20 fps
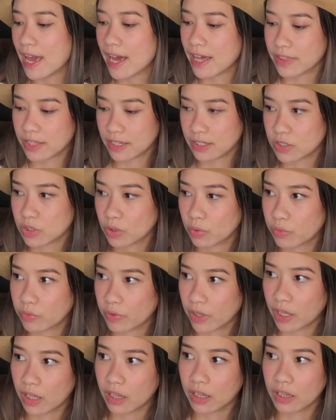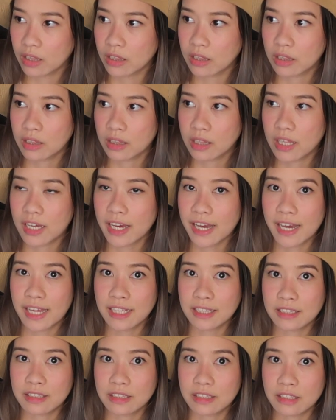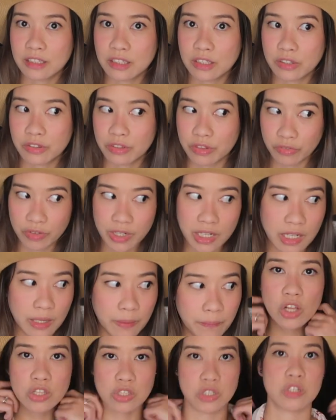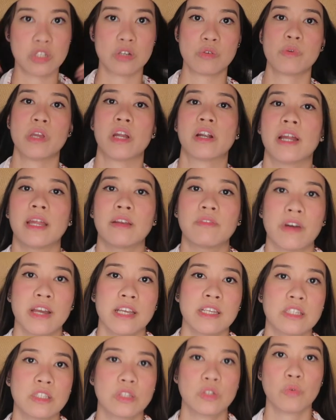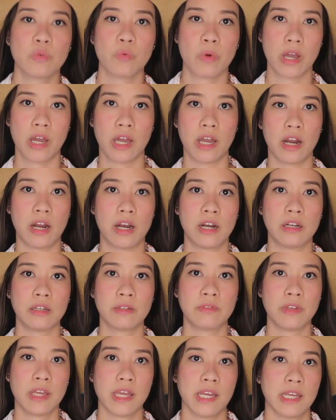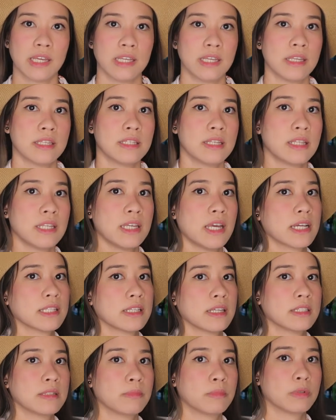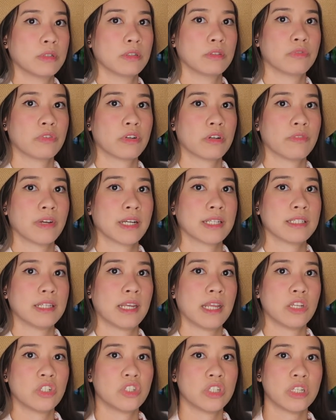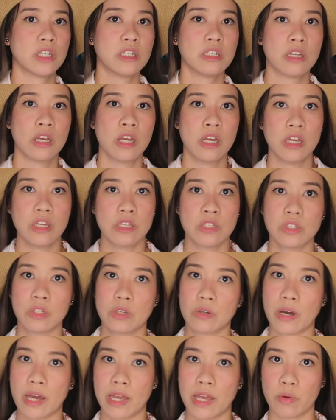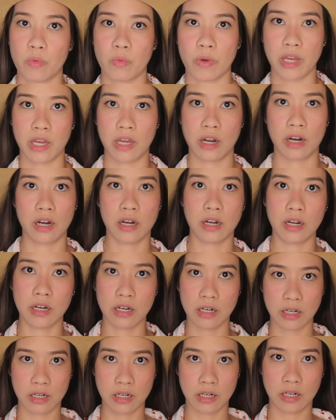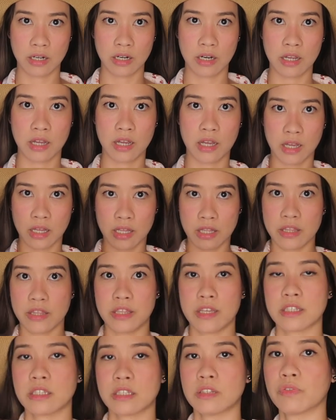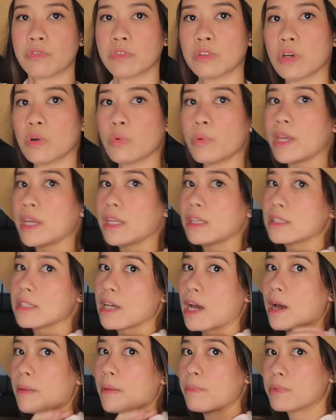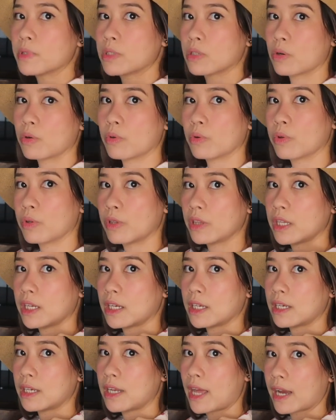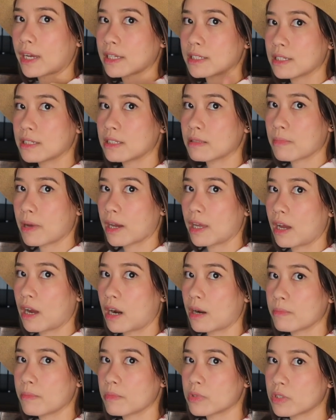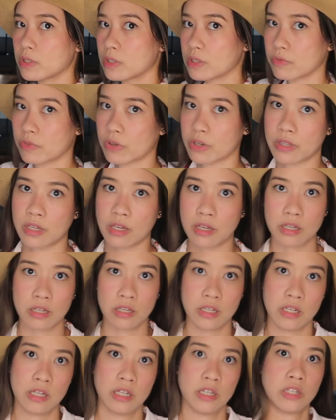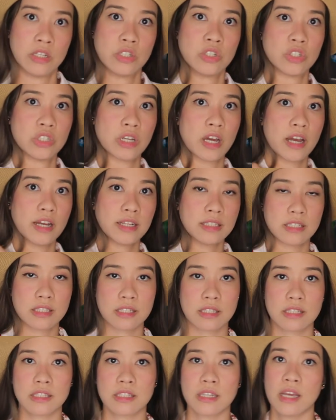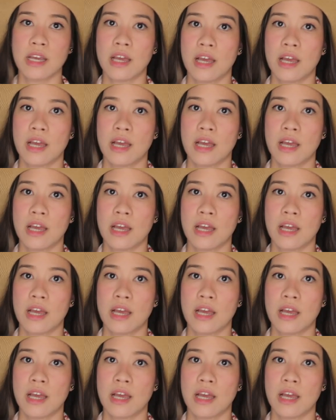and then Jofel at 3. Also, we are advised to wear easily accessible for vaccination. So I wear this flowy top so we can access my arms for the shots.